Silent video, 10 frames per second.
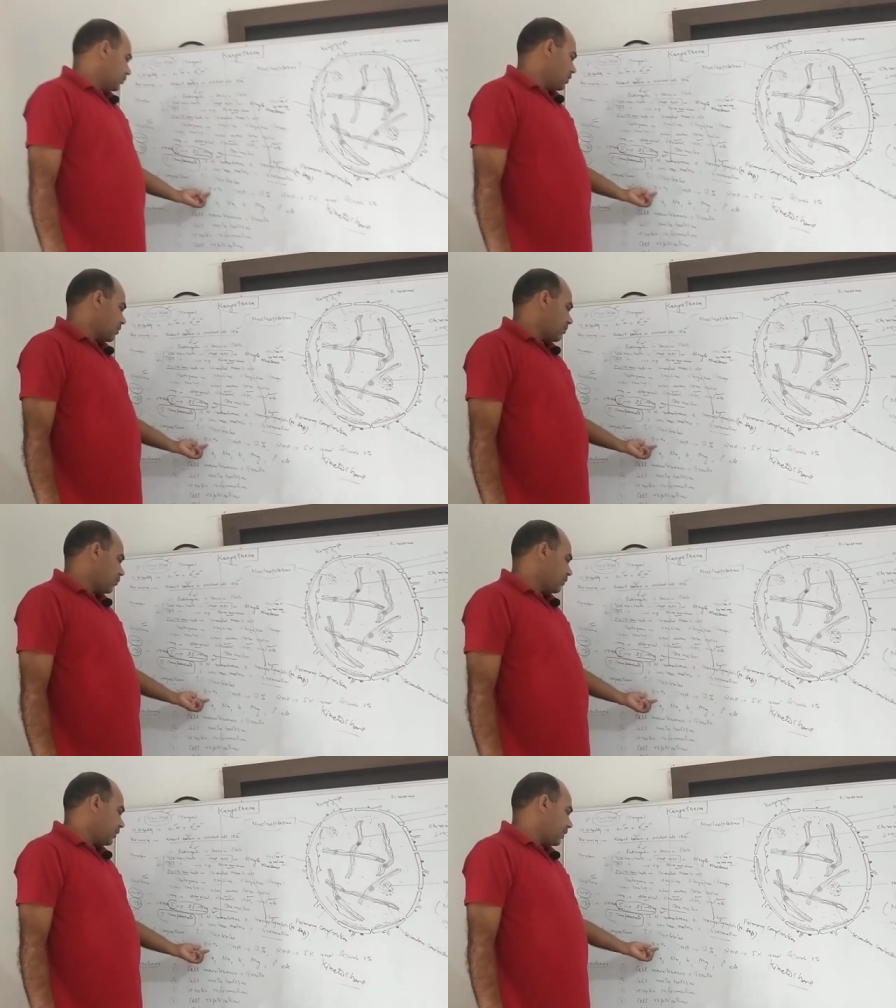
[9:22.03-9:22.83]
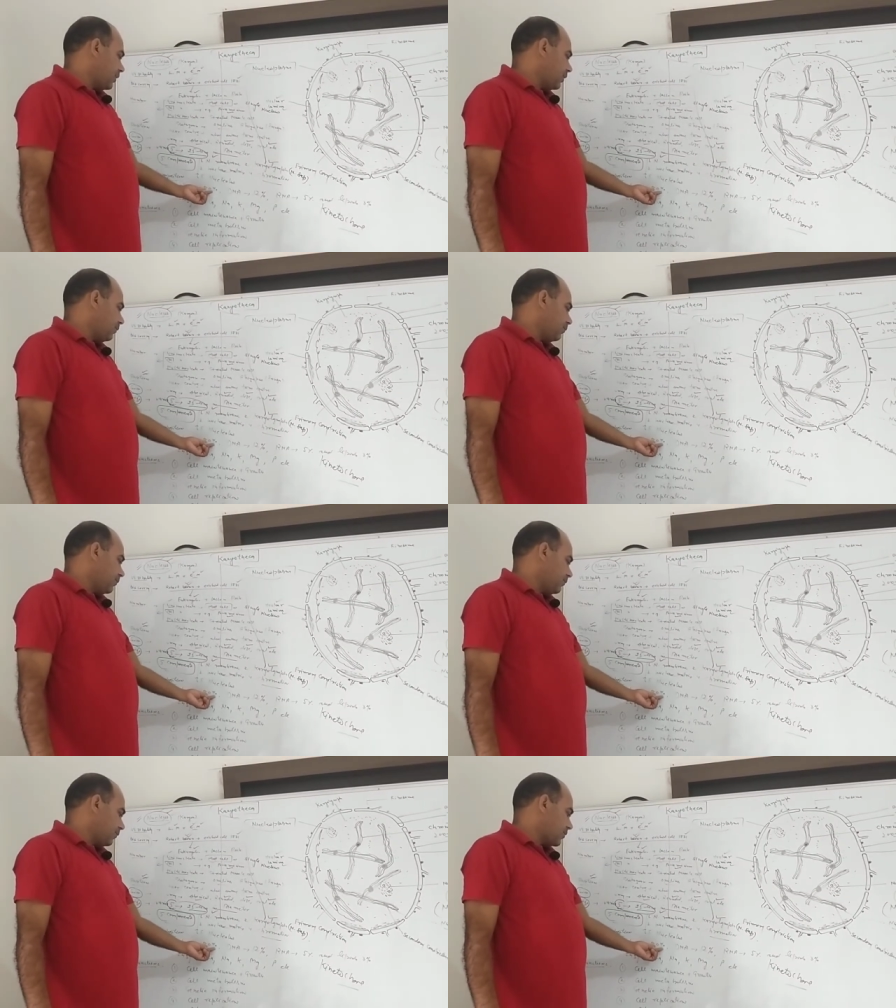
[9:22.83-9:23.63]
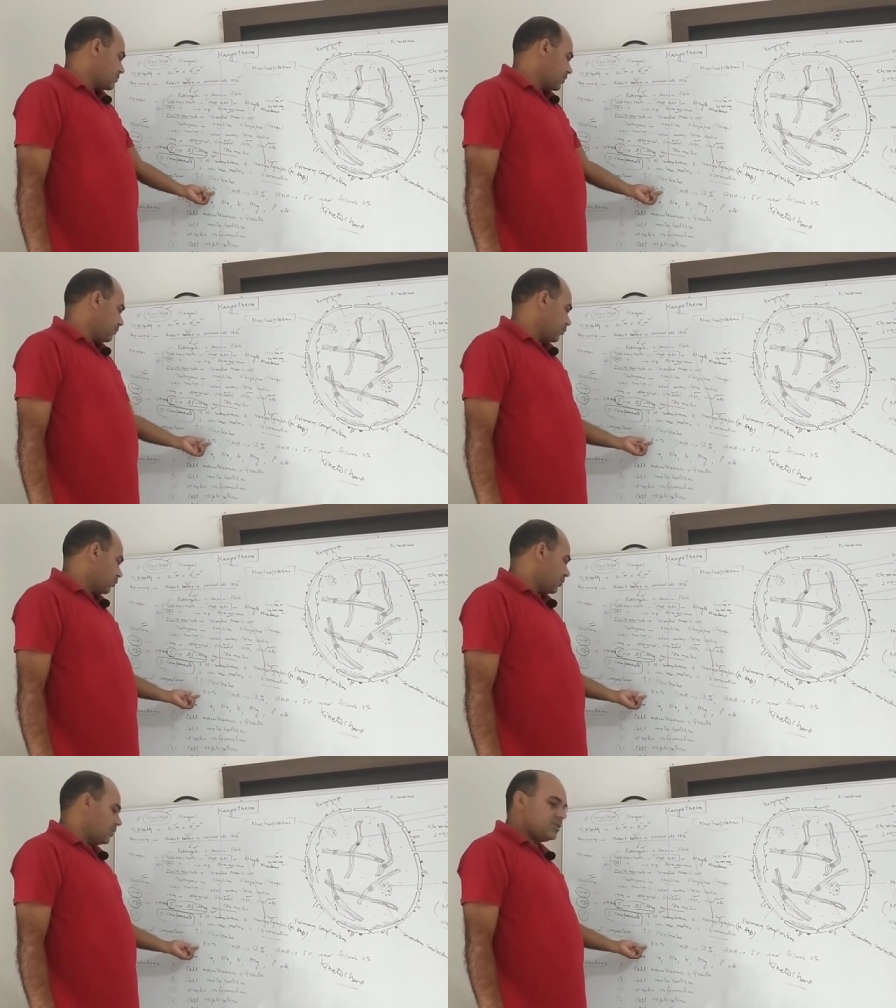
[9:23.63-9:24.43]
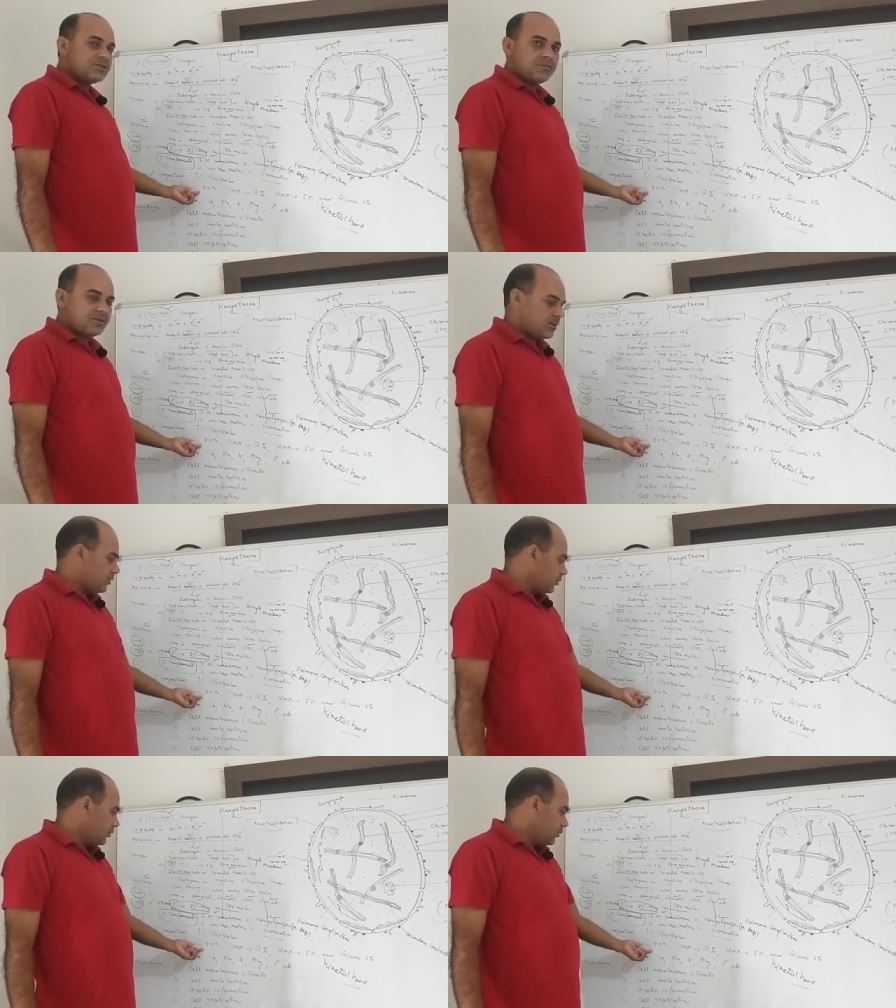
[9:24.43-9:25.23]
Near about 80% protein is present.